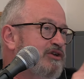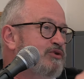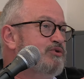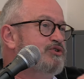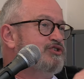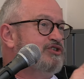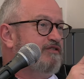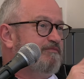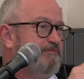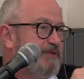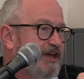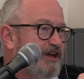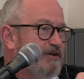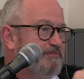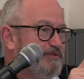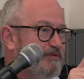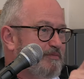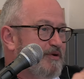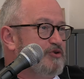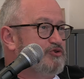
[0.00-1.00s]
illusion of being a
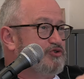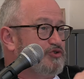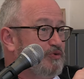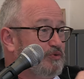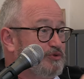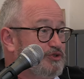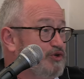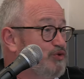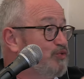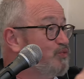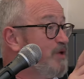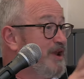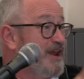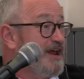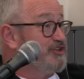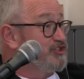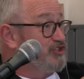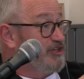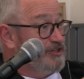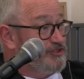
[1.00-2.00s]
promotional tool when
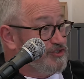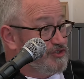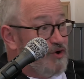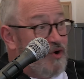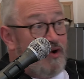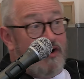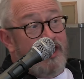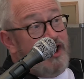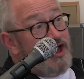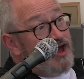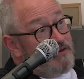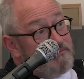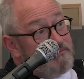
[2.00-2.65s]
actually it's not.